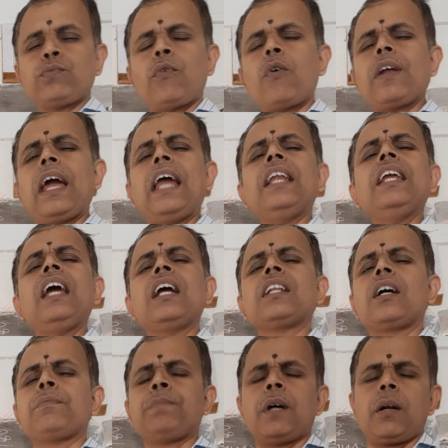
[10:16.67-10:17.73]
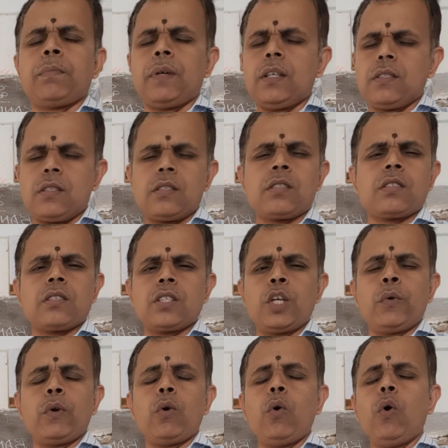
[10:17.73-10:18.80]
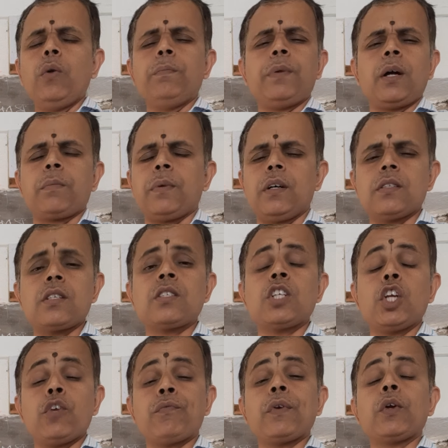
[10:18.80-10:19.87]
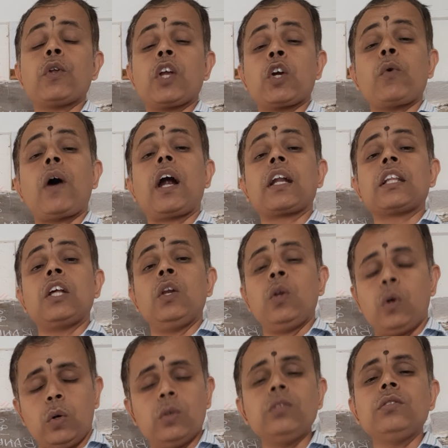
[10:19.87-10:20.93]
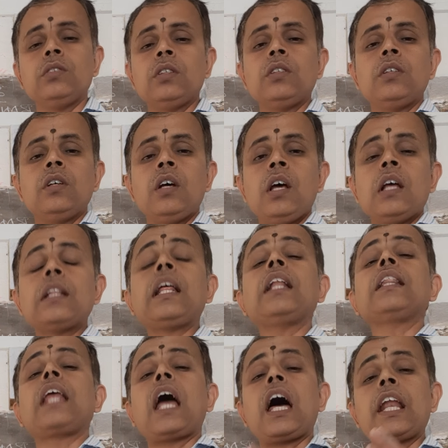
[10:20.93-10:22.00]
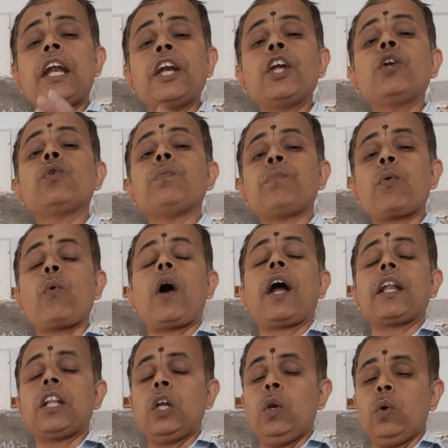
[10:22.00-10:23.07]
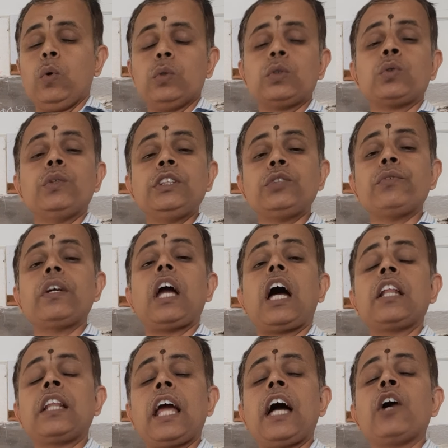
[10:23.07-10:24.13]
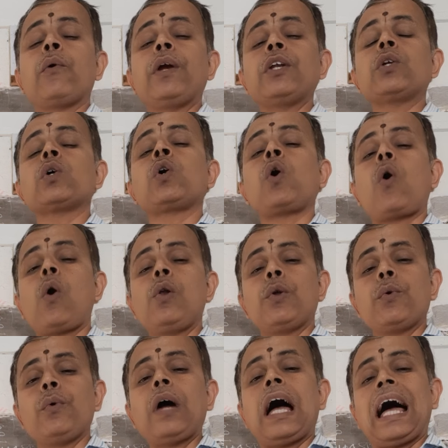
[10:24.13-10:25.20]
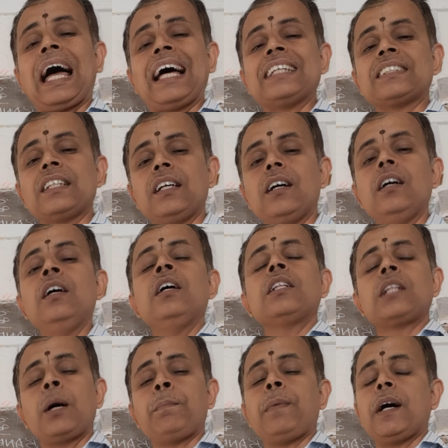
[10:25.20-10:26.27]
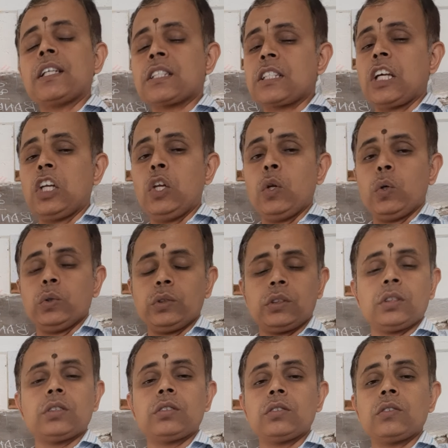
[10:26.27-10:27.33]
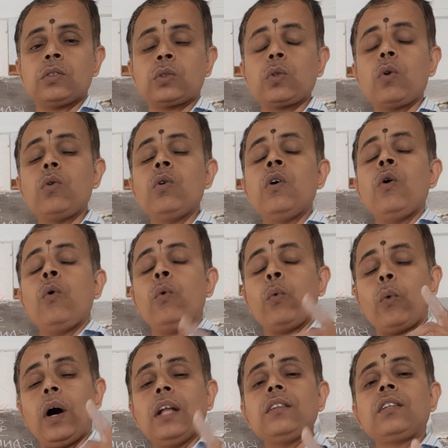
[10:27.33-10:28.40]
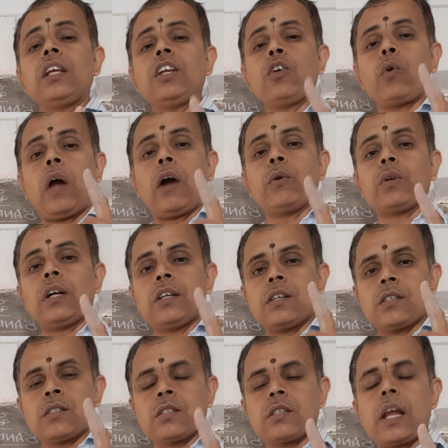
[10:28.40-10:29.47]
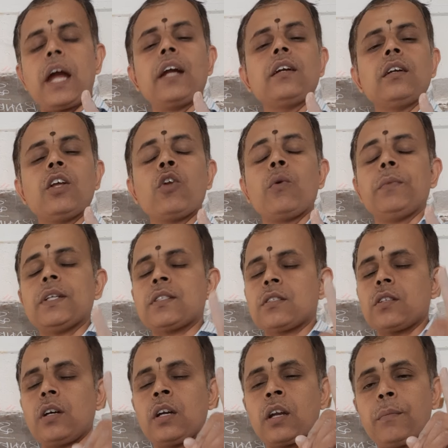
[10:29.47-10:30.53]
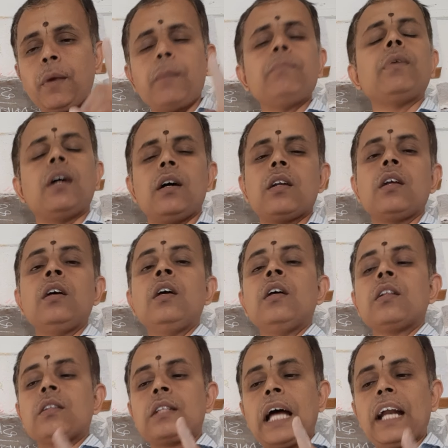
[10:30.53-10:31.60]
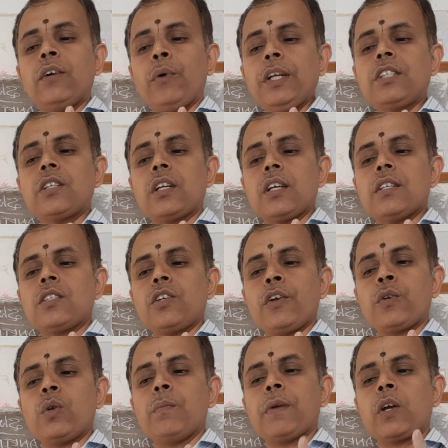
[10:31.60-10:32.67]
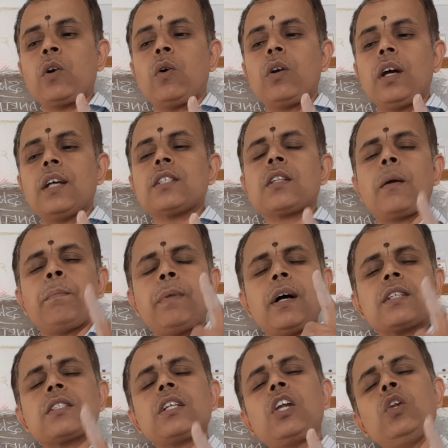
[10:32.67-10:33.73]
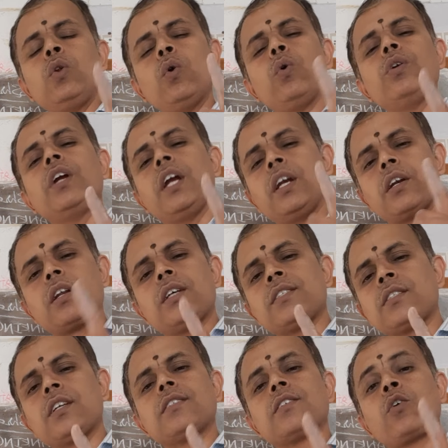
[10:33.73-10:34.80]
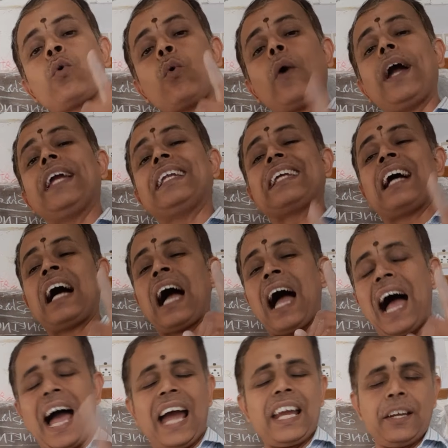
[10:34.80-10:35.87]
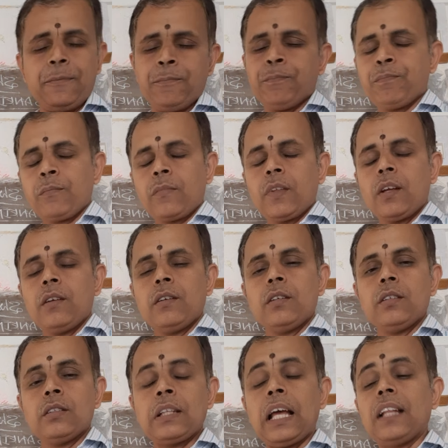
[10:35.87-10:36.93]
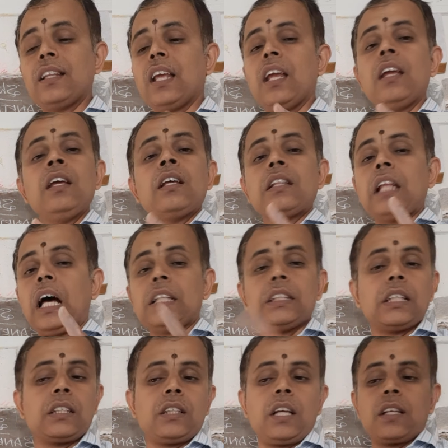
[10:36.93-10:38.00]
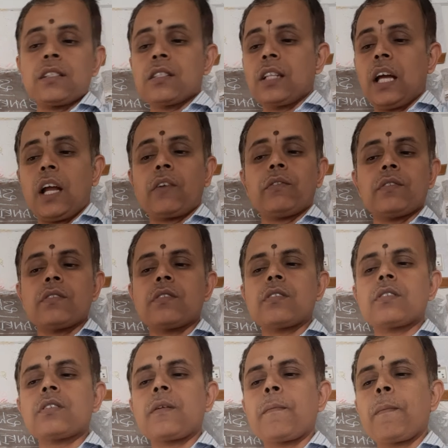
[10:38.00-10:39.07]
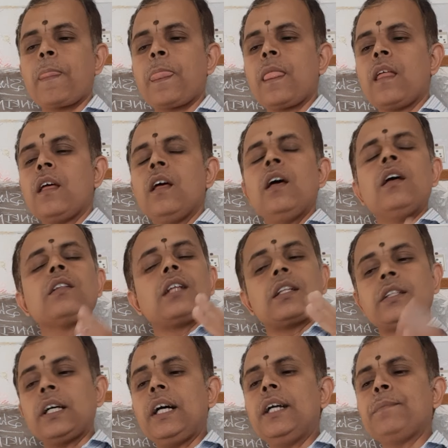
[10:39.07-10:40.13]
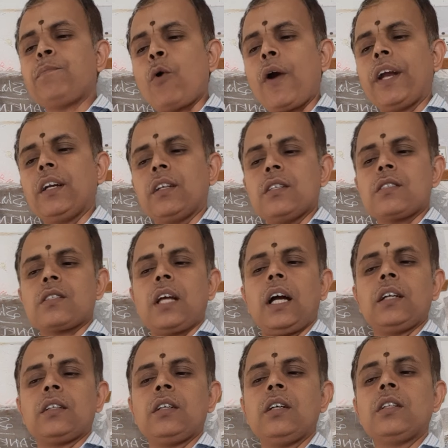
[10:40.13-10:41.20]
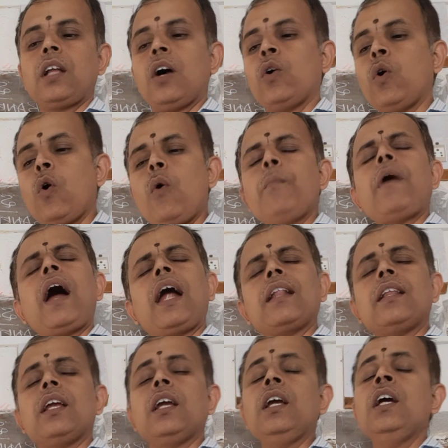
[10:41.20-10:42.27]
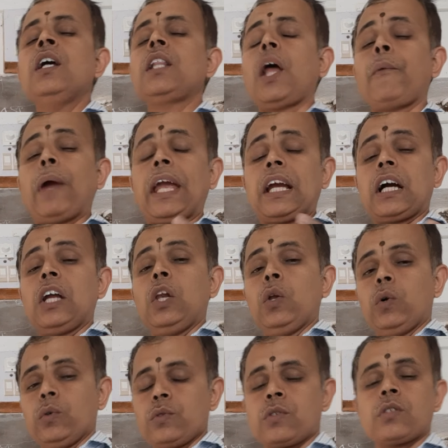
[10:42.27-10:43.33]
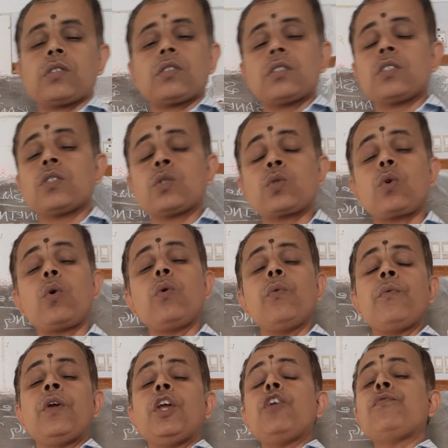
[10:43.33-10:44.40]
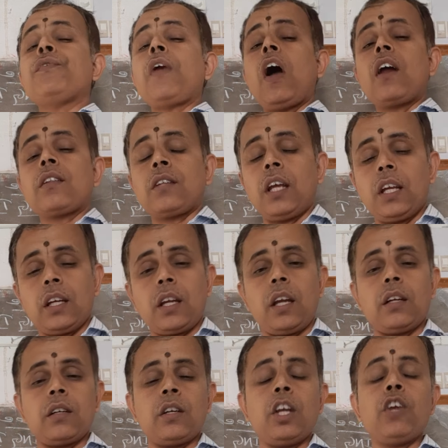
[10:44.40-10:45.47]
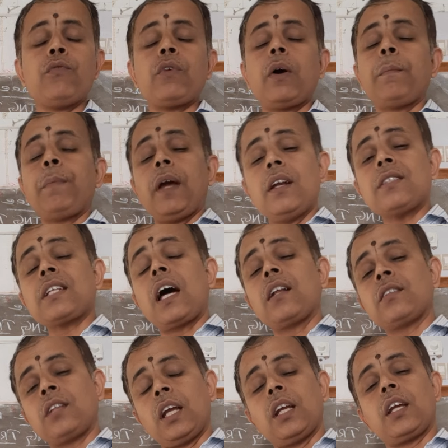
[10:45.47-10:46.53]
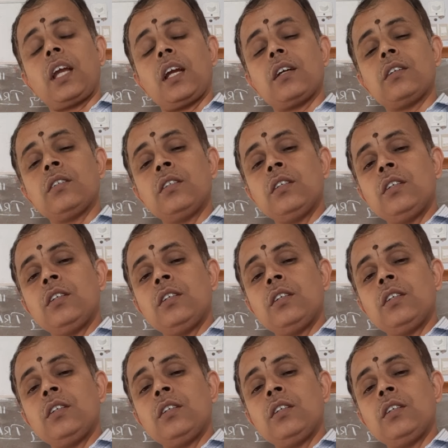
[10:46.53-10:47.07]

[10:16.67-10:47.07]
for any other purposes, your own purposes. If you require the loan, then they are ready to provide the loans which they are going to call you as the personal loans. So one thing you have to understand, you must remember that which it will be called as the personal loan interest is quite high than the other things that is. The third point is that the home and the vehicle loans. So if you are thinking, if your parents are thinking